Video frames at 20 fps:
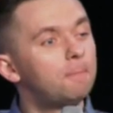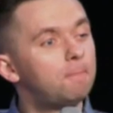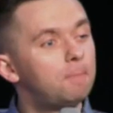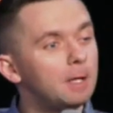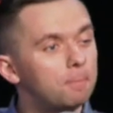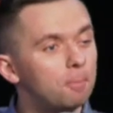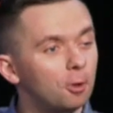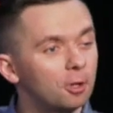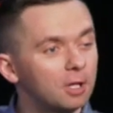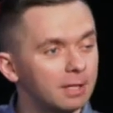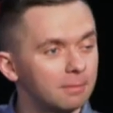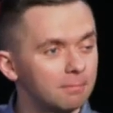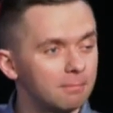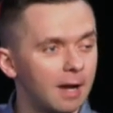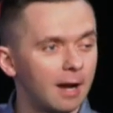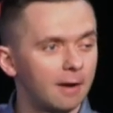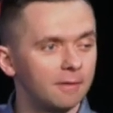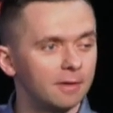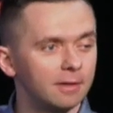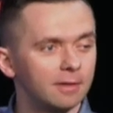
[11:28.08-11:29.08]
people get
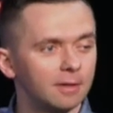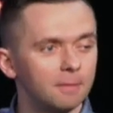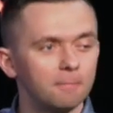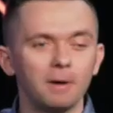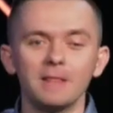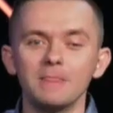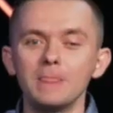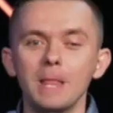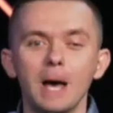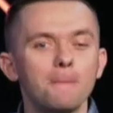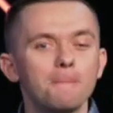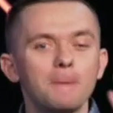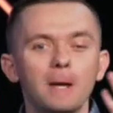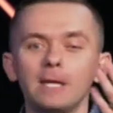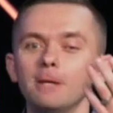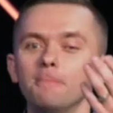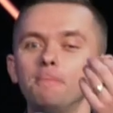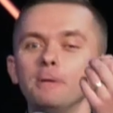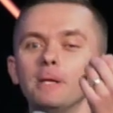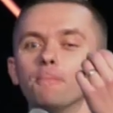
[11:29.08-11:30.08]
married, but not
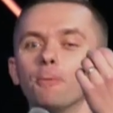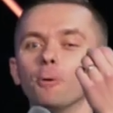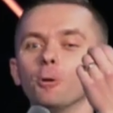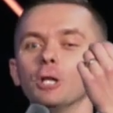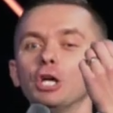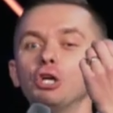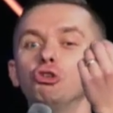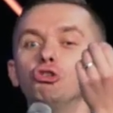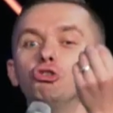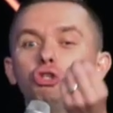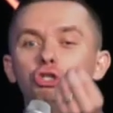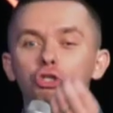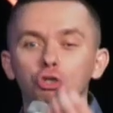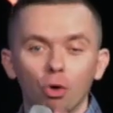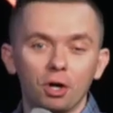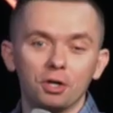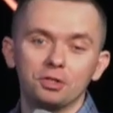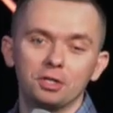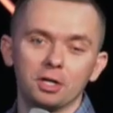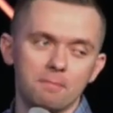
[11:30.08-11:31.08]
many people
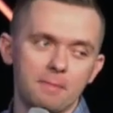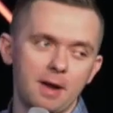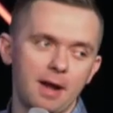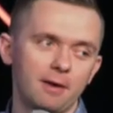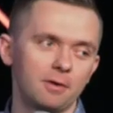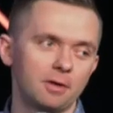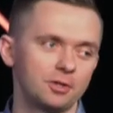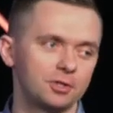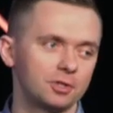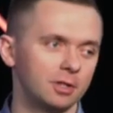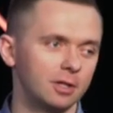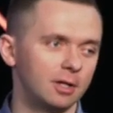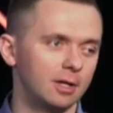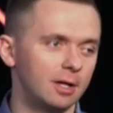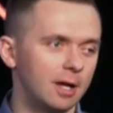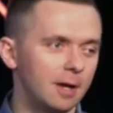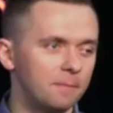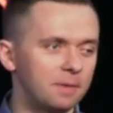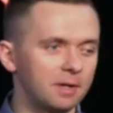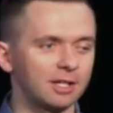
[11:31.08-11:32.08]
enjoy their marriage.
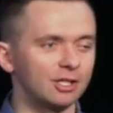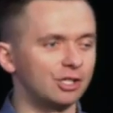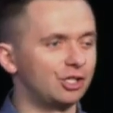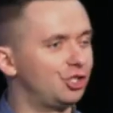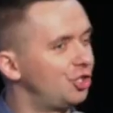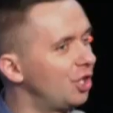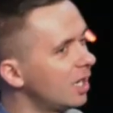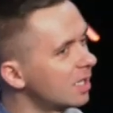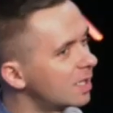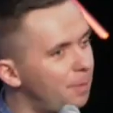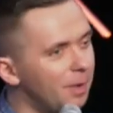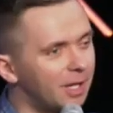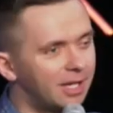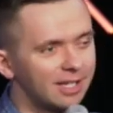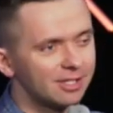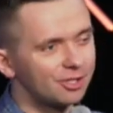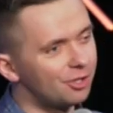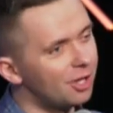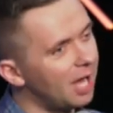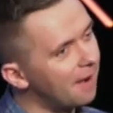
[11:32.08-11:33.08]
Because just
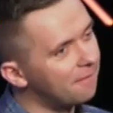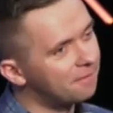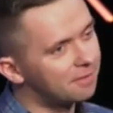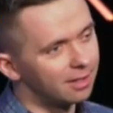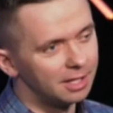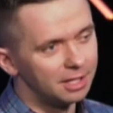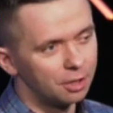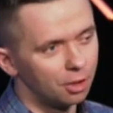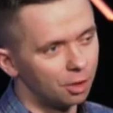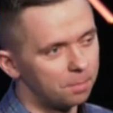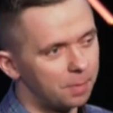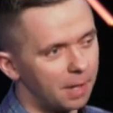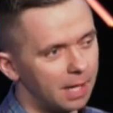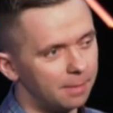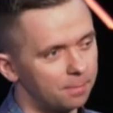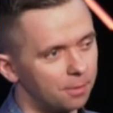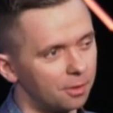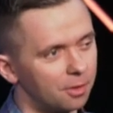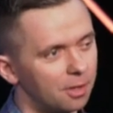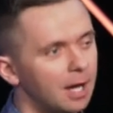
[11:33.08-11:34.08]
because you have the legal
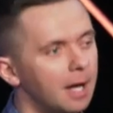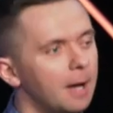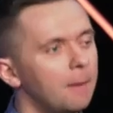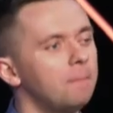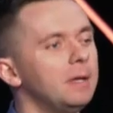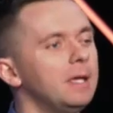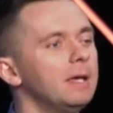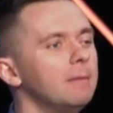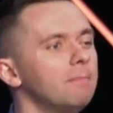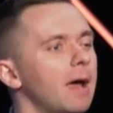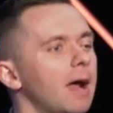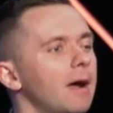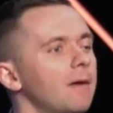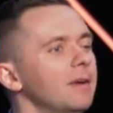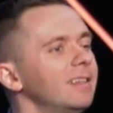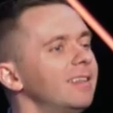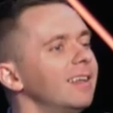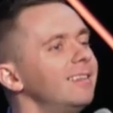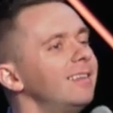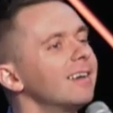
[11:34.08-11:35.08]
paper being
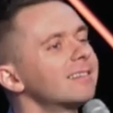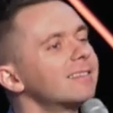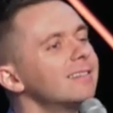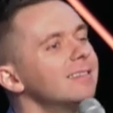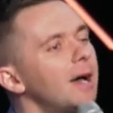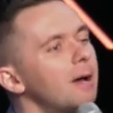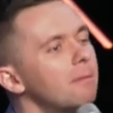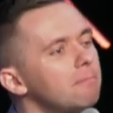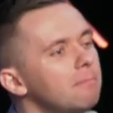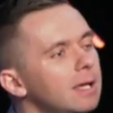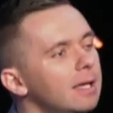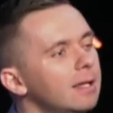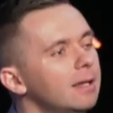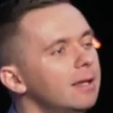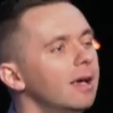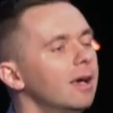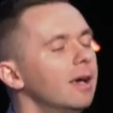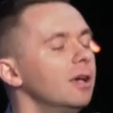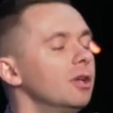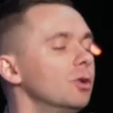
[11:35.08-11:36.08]
married, that does not
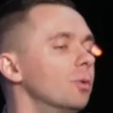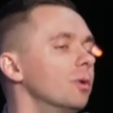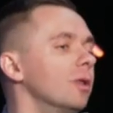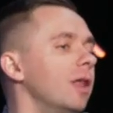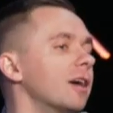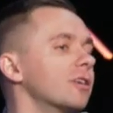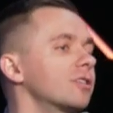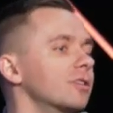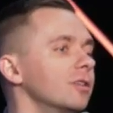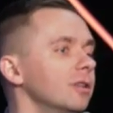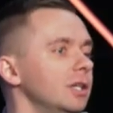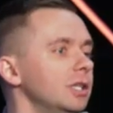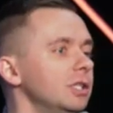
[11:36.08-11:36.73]
mean you will actually